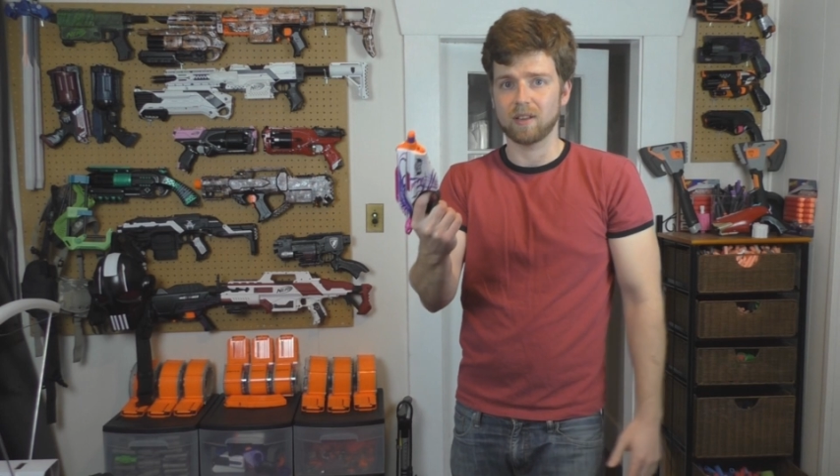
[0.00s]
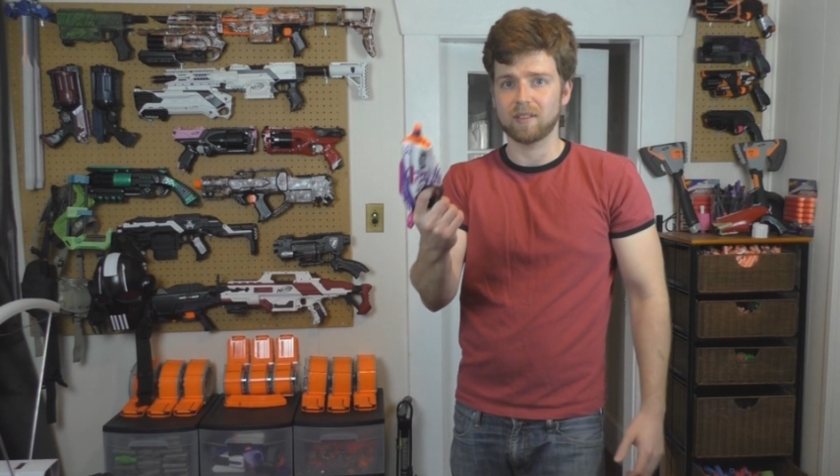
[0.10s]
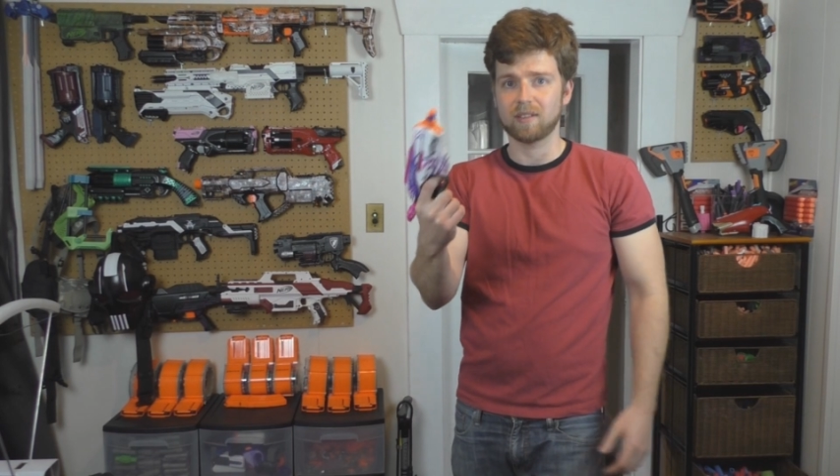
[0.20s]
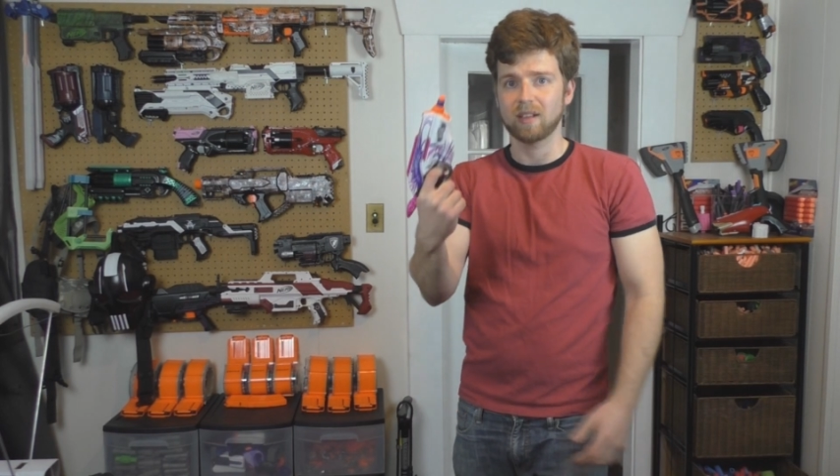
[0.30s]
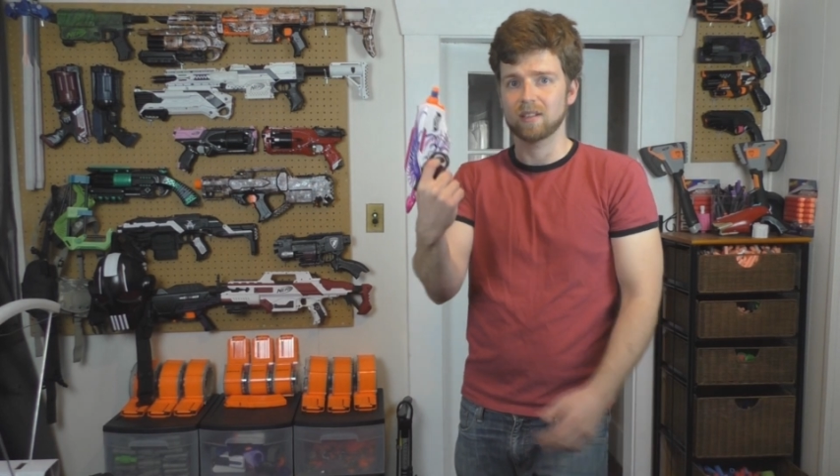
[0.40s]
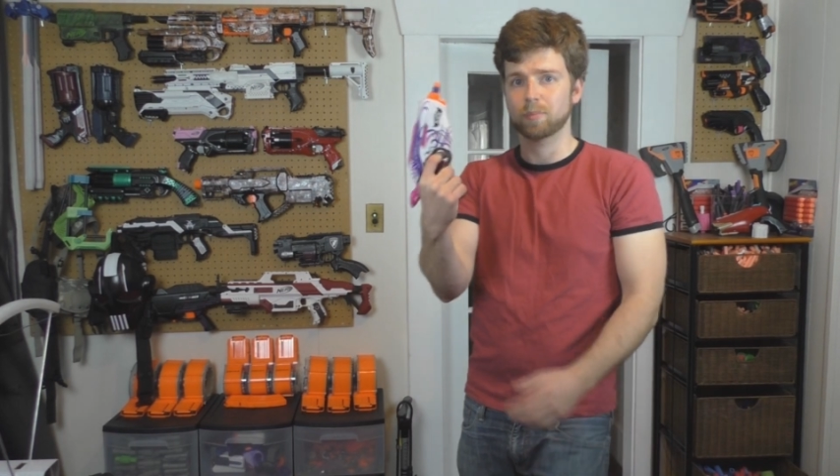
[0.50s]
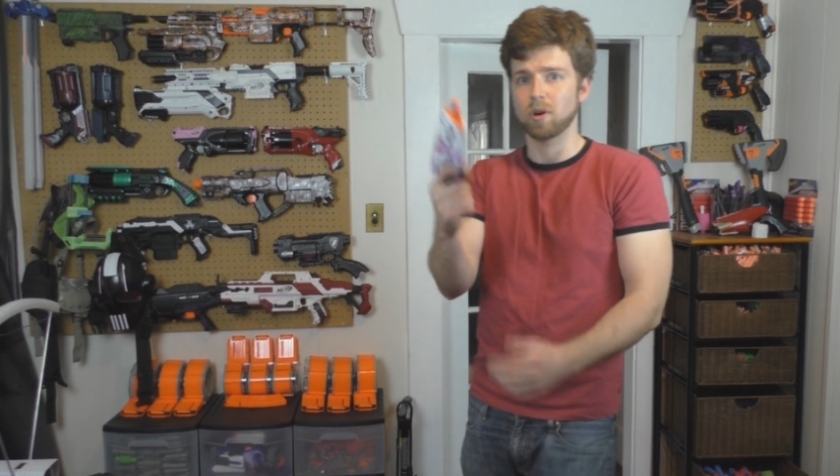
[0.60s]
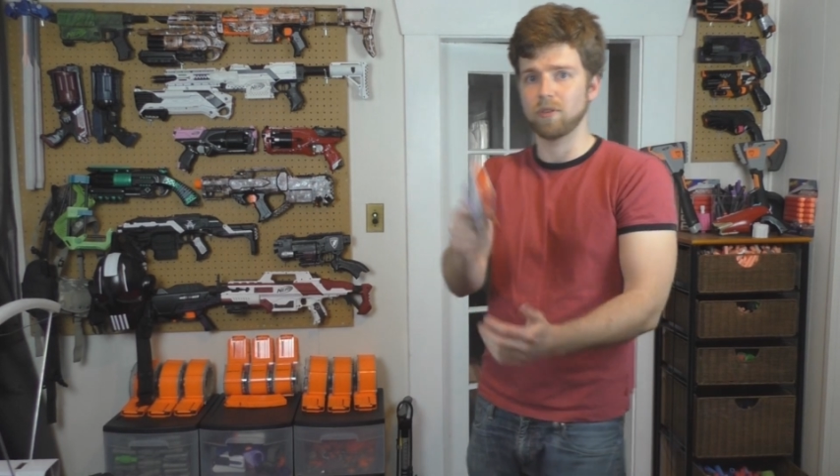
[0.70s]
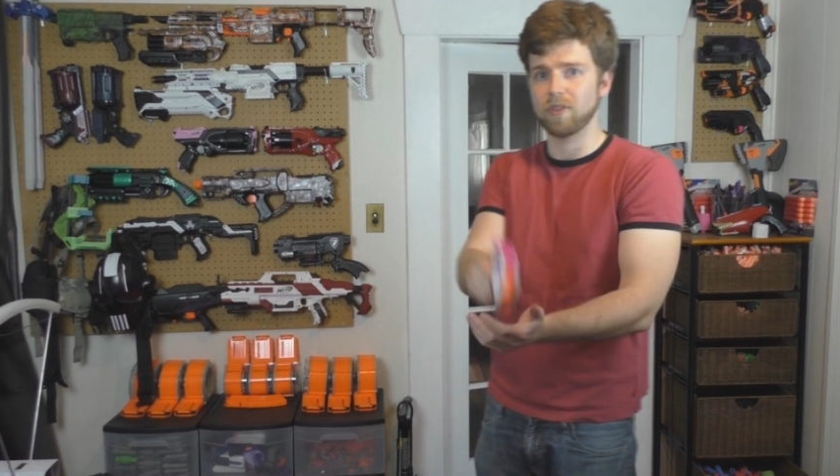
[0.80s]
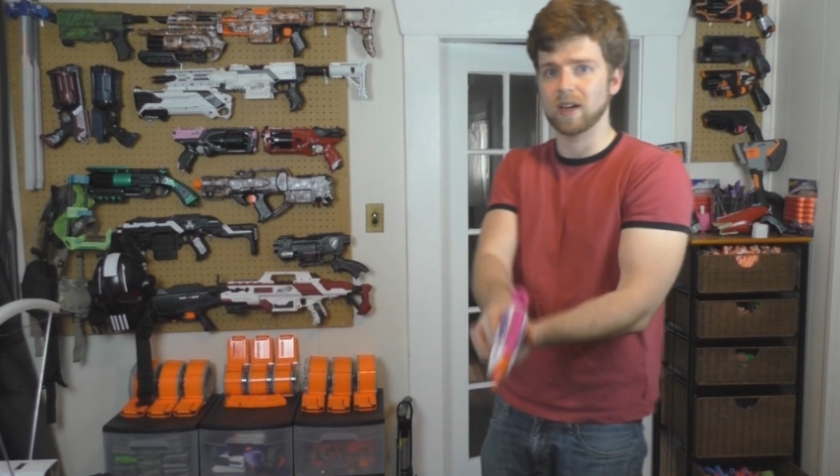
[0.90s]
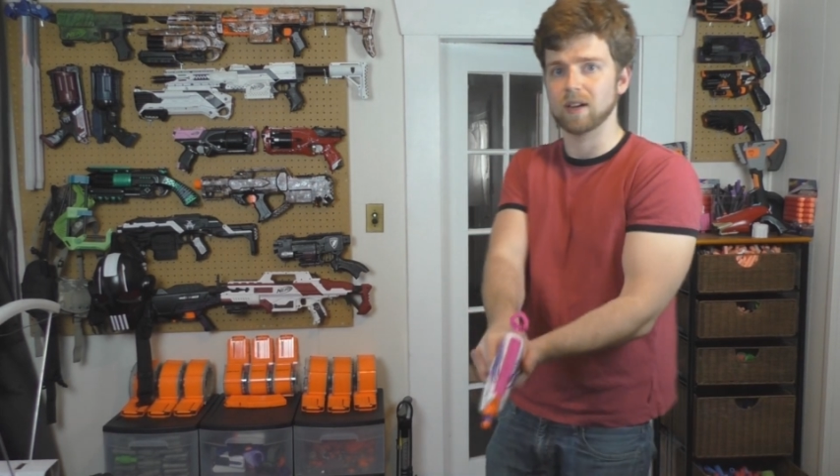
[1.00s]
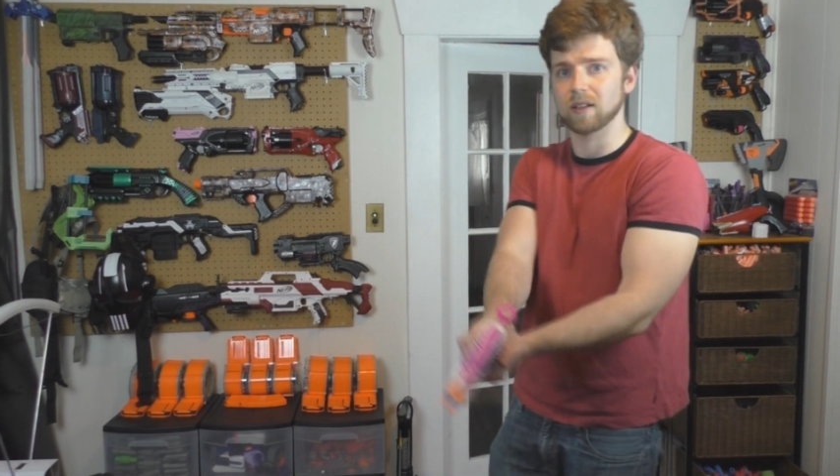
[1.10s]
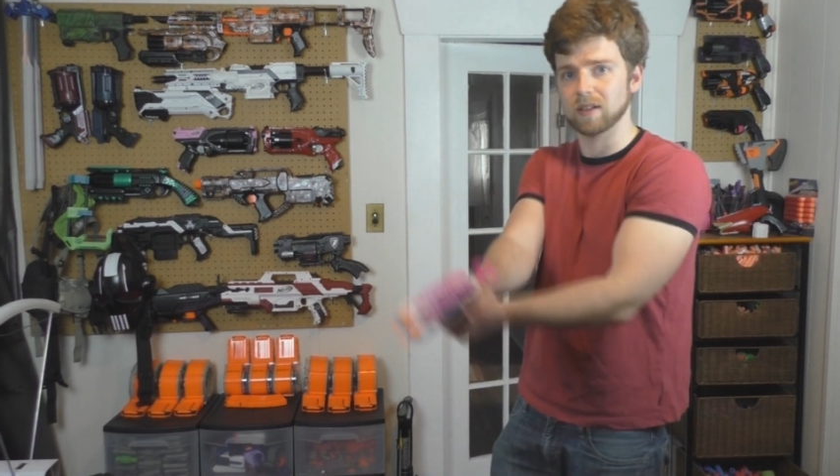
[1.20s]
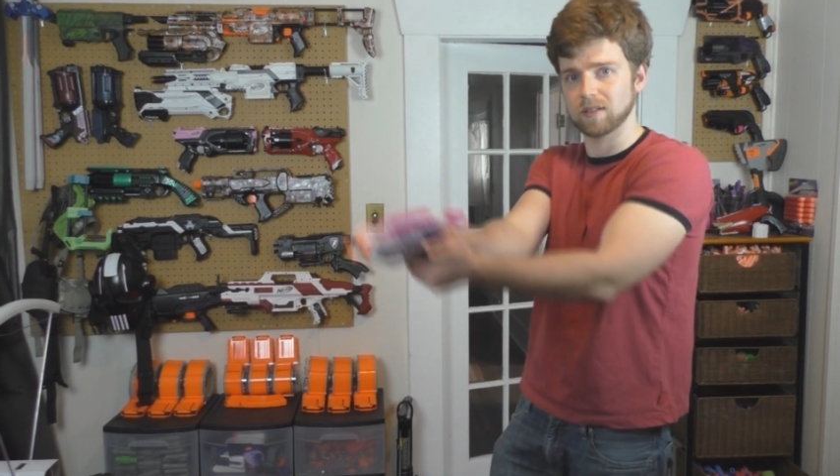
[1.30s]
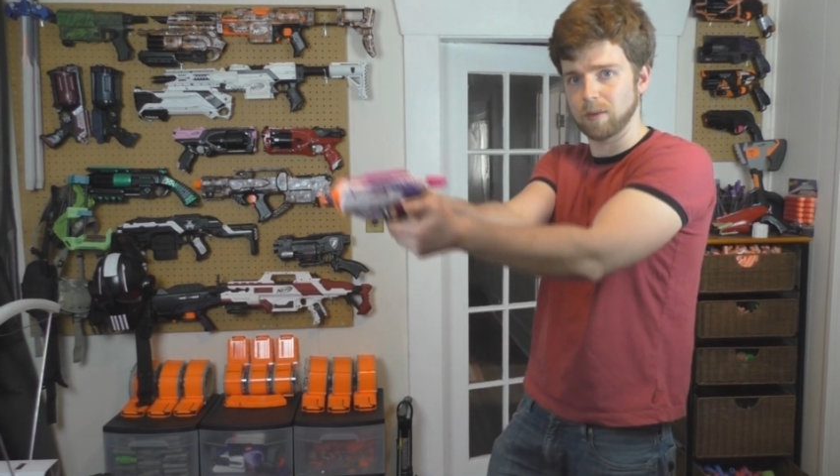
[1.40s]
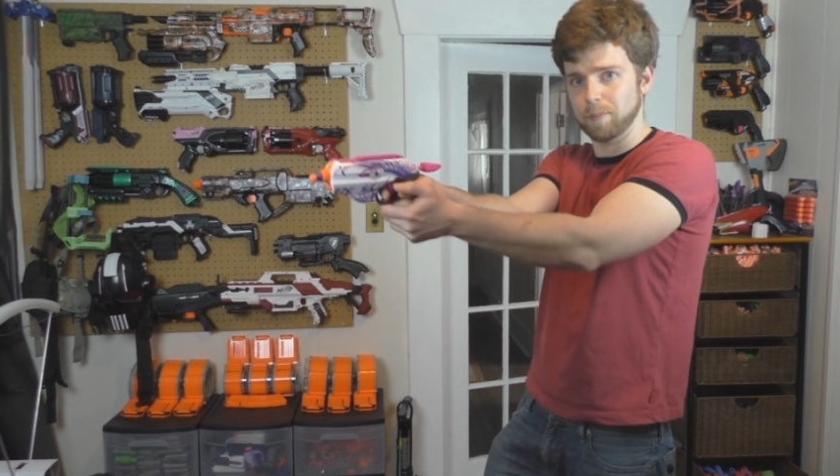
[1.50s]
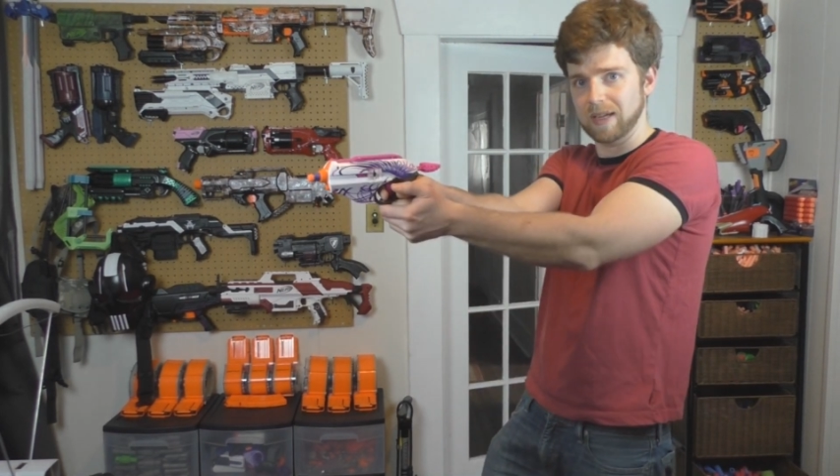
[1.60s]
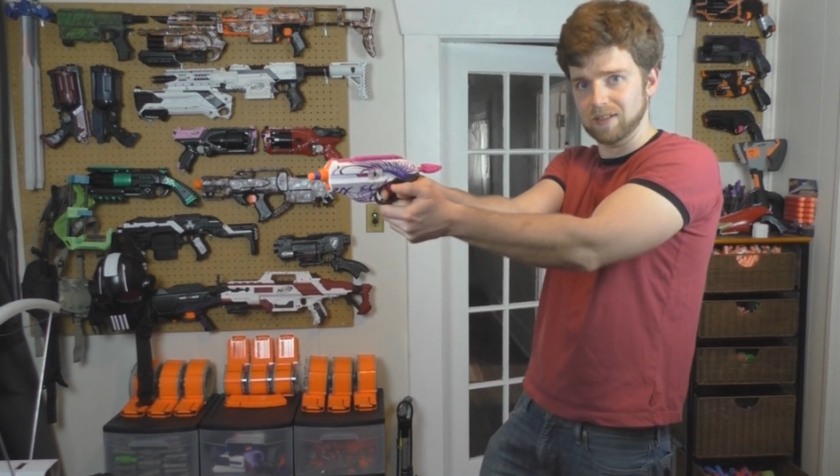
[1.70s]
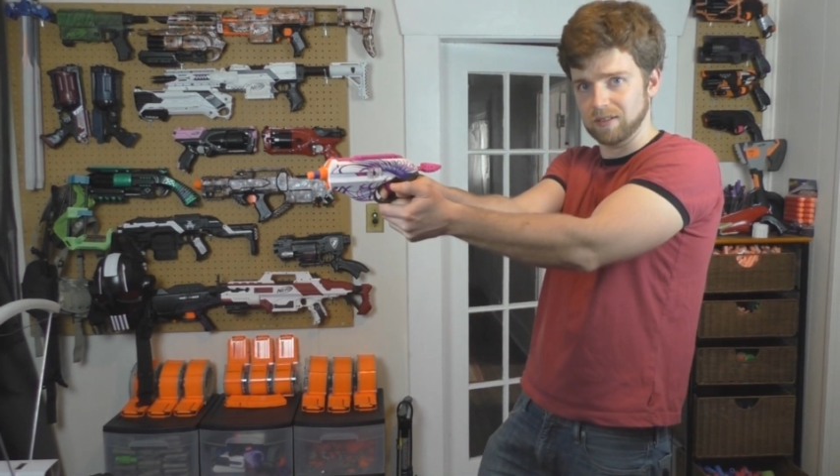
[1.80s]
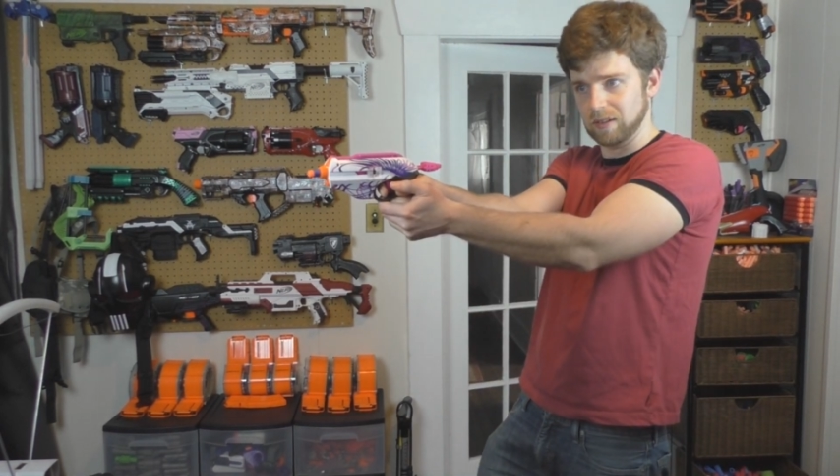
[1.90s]
this thing's profile is
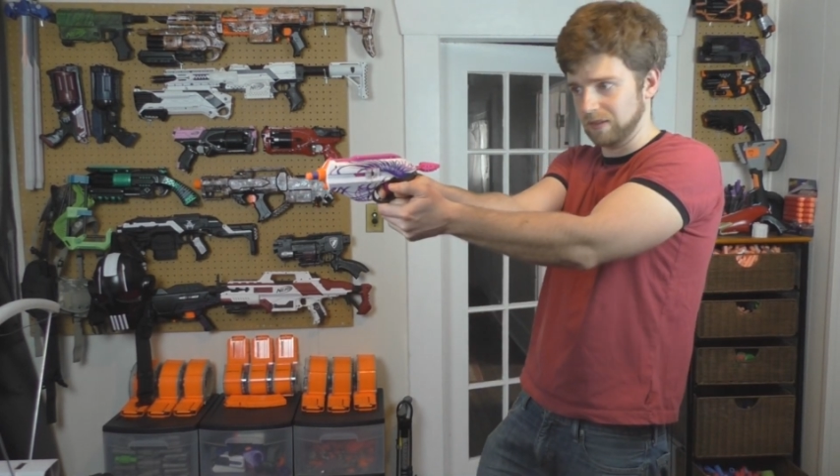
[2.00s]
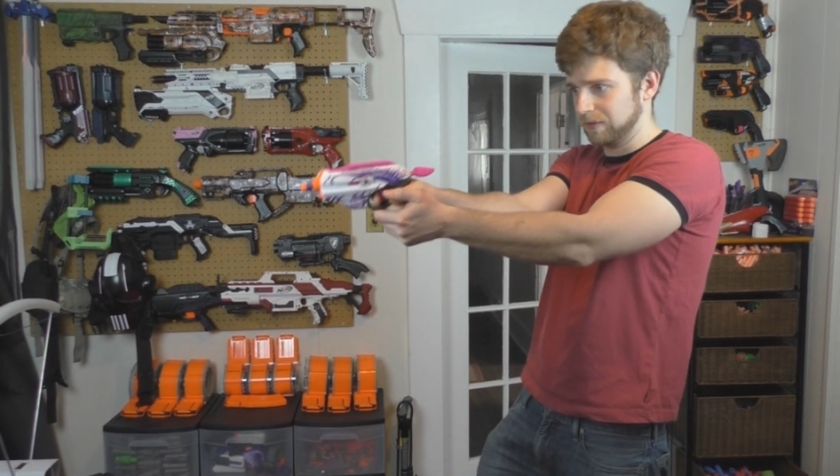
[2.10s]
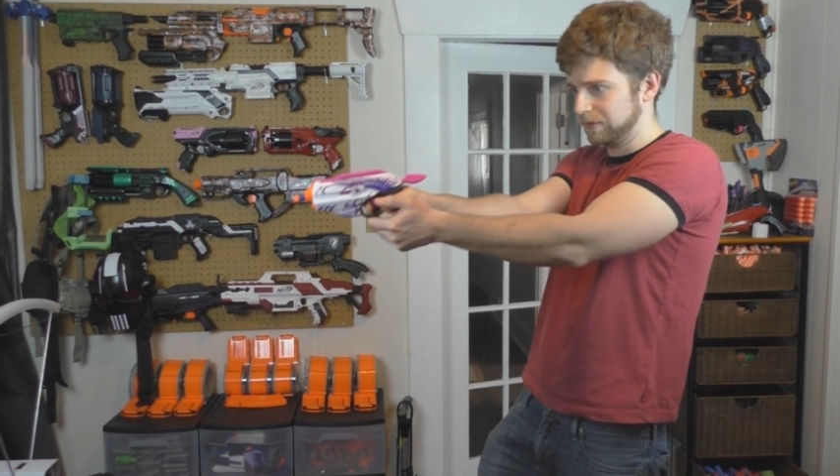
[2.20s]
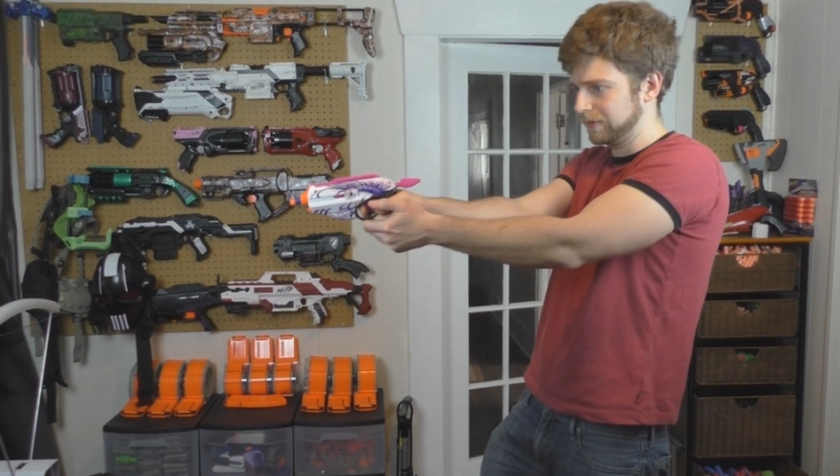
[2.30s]
amazing.